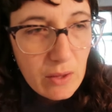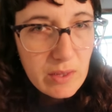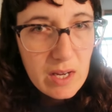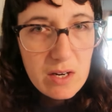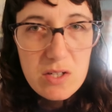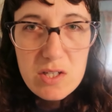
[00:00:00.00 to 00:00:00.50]
out
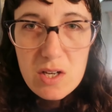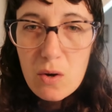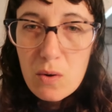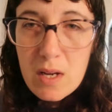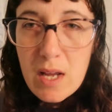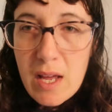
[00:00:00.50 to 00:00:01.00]
there. So
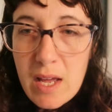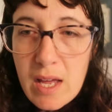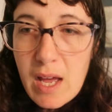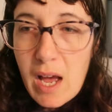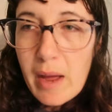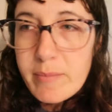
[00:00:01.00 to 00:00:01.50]

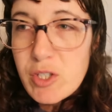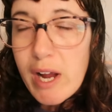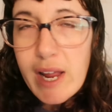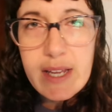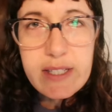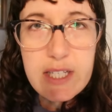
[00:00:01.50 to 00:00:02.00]
I'm
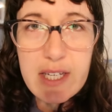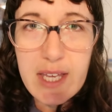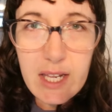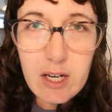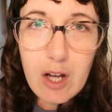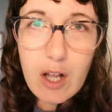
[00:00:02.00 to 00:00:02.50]
trying to
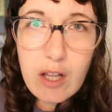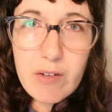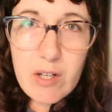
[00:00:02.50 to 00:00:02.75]
get all